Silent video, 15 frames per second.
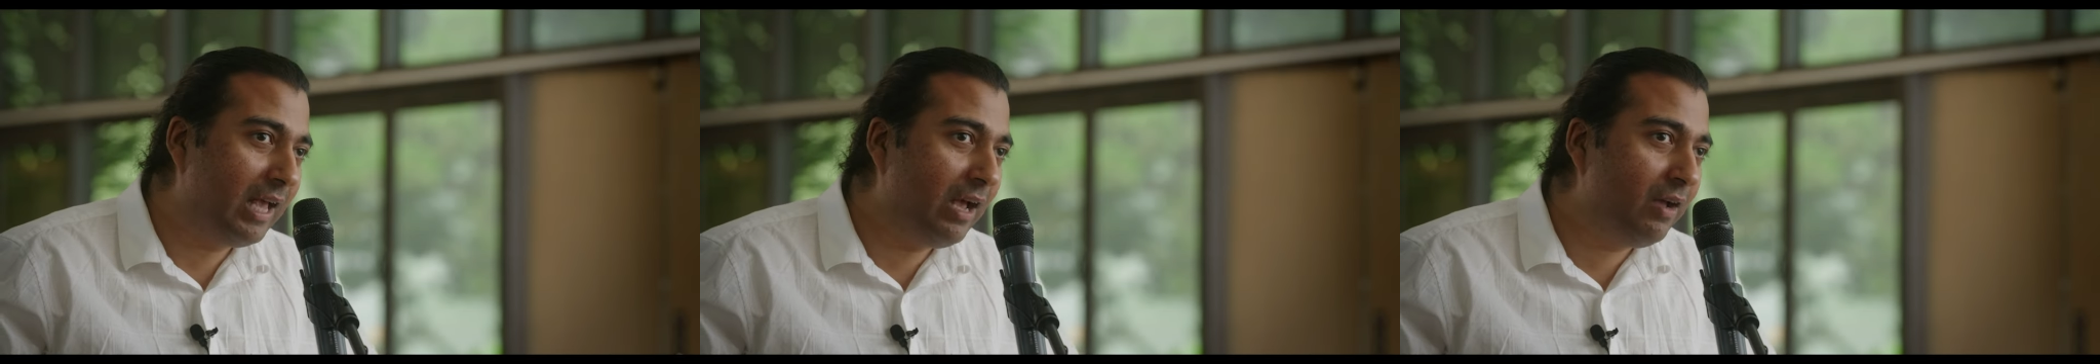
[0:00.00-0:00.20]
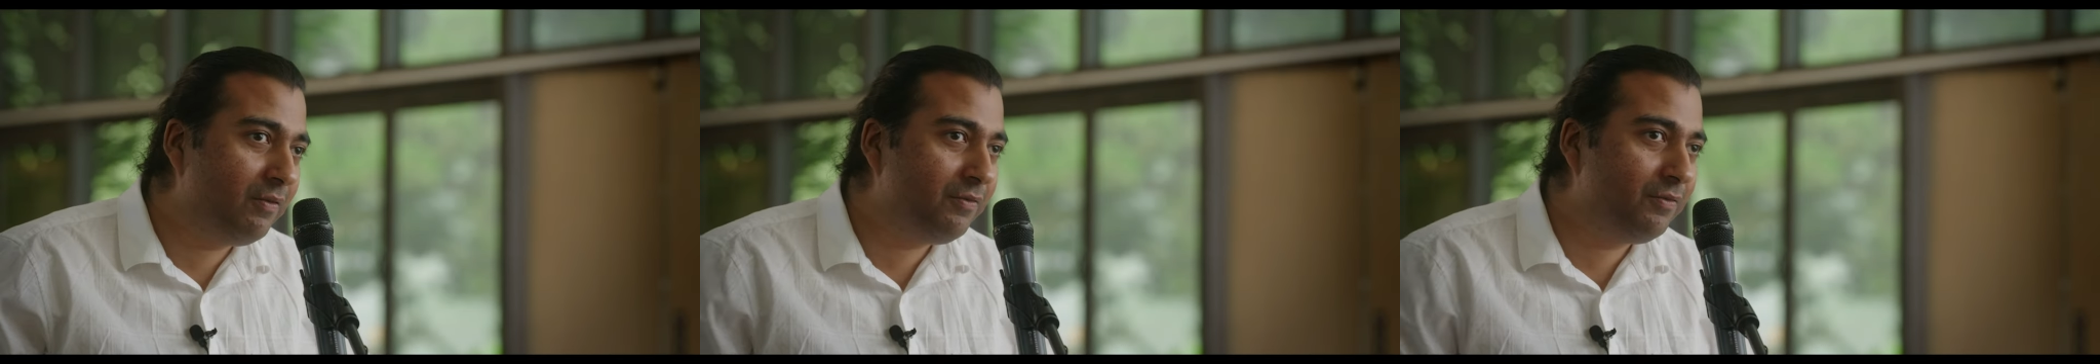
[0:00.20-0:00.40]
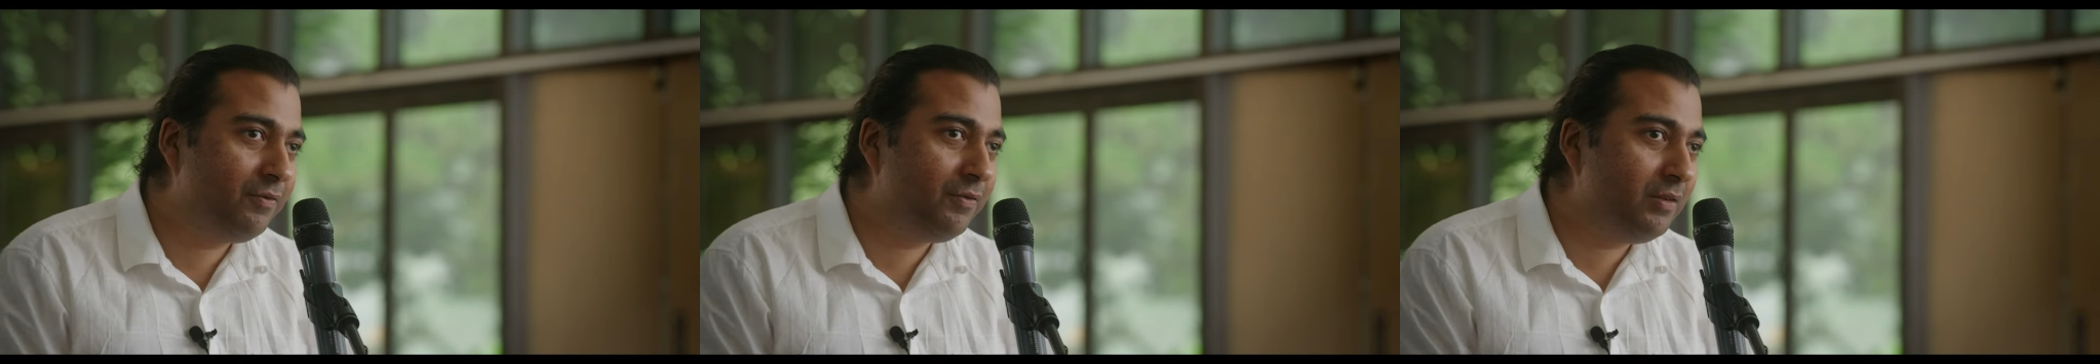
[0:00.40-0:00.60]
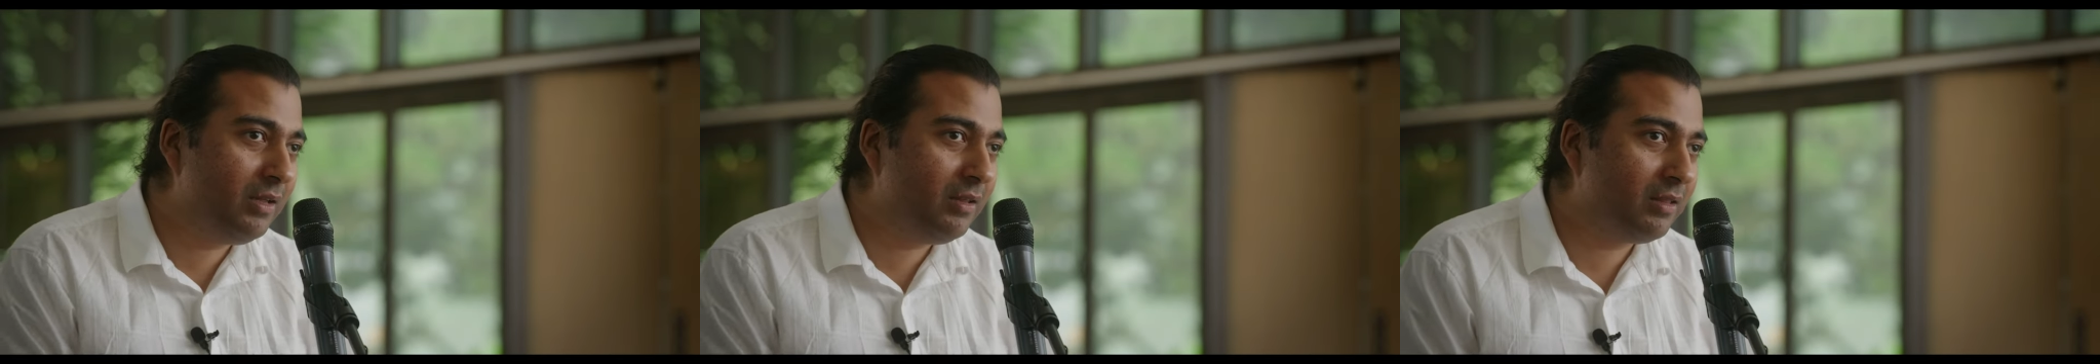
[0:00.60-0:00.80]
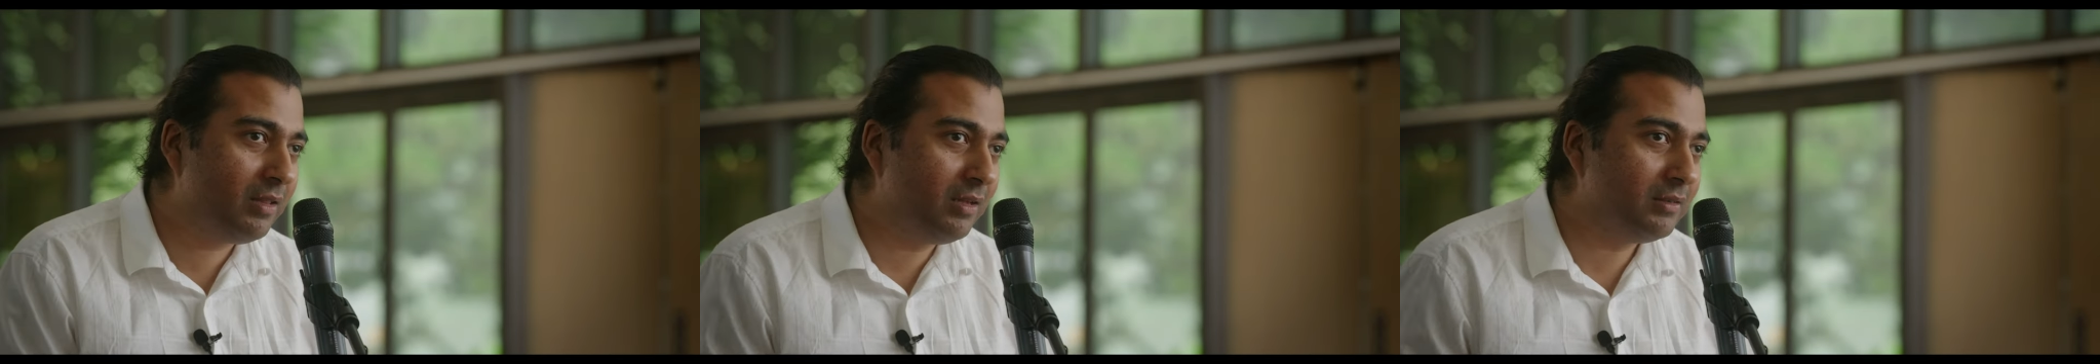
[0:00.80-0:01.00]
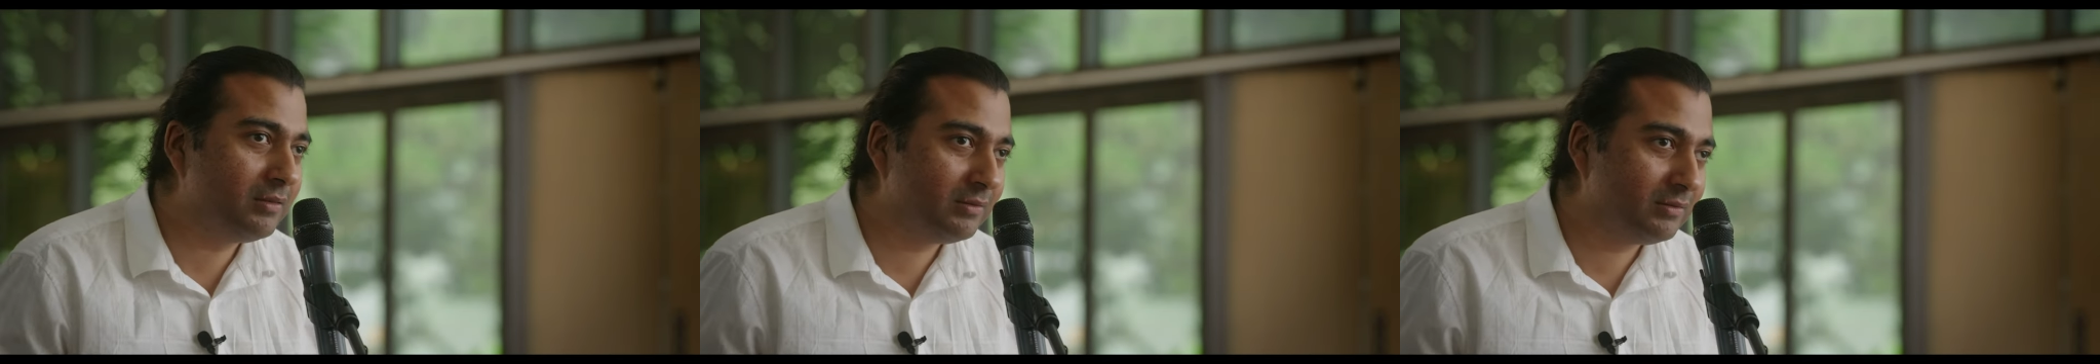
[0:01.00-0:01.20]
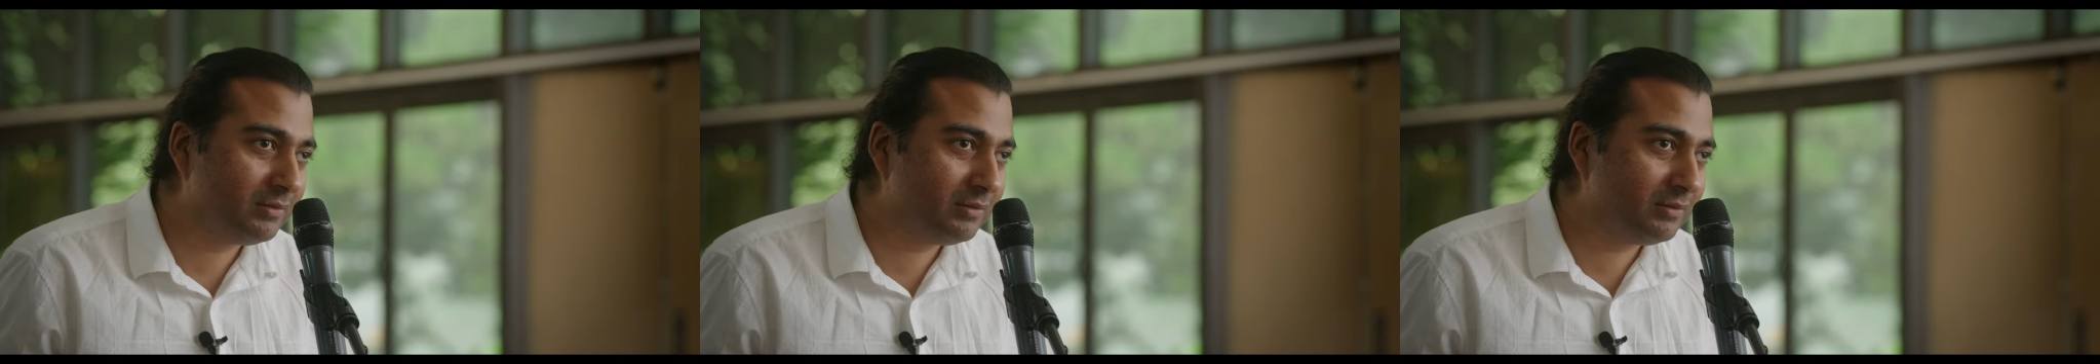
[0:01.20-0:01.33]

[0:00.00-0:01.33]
everything